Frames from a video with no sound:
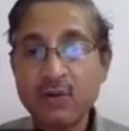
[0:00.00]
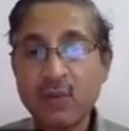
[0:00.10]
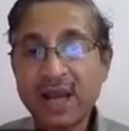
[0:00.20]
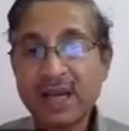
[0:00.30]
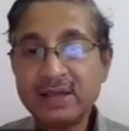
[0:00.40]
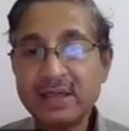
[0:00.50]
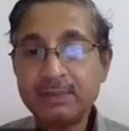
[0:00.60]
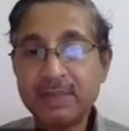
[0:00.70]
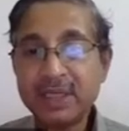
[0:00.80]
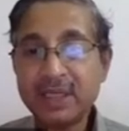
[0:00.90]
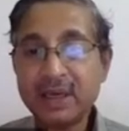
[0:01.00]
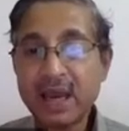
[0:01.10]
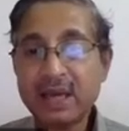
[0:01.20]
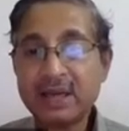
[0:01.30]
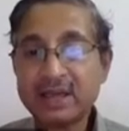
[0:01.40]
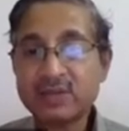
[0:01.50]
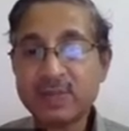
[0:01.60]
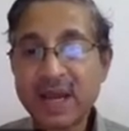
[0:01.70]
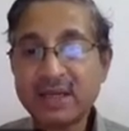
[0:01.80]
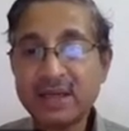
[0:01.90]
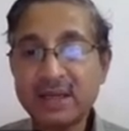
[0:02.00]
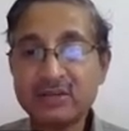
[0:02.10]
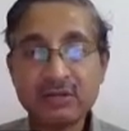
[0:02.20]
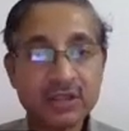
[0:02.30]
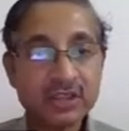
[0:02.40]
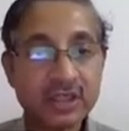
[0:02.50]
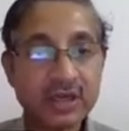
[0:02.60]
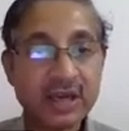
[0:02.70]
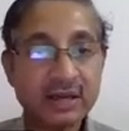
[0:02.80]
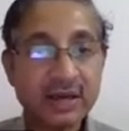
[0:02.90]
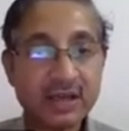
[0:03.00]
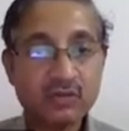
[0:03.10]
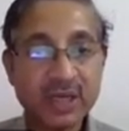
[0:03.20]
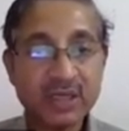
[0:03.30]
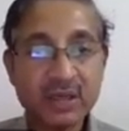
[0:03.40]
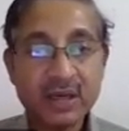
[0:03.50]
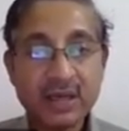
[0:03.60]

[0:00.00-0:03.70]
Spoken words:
while deepening and expanding strategic engagement